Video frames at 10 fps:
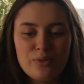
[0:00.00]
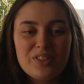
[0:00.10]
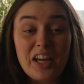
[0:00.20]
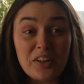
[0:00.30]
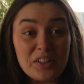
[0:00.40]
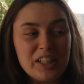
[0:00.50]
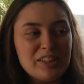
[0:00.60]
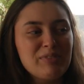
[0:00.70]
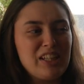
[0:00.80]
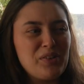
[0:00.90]

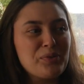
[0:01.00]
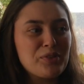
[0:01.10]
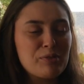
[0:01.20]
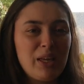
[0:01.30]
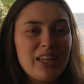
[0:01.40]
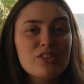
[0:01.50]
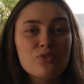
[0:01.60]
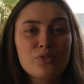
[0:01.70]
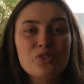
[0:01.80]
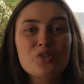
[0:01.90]
decorate my own space
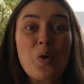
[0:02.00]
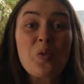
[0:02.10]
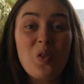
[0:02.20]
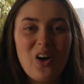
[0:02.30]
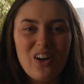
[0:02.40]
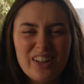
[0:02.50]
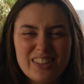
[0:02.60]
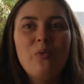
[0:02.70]
for so long.